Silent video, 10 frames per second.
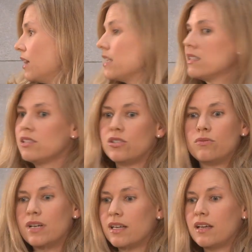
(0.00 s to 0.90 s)
Let's
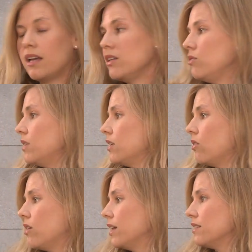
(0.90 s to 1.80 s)
do a unit
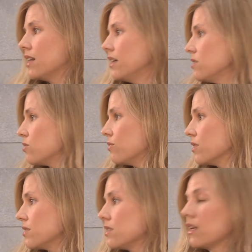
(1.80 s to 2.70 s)
on
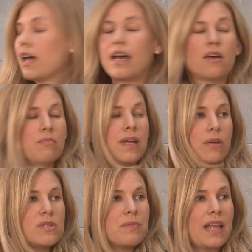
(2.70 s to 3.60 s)
dinosaurs. But
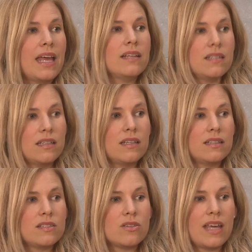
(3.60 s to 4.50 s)
it was planned.
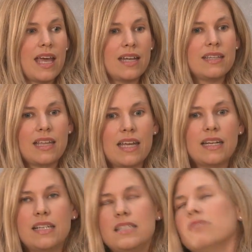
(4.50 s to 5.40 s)
So they had an idea
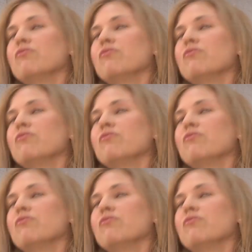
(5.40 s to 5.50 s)
of what to do.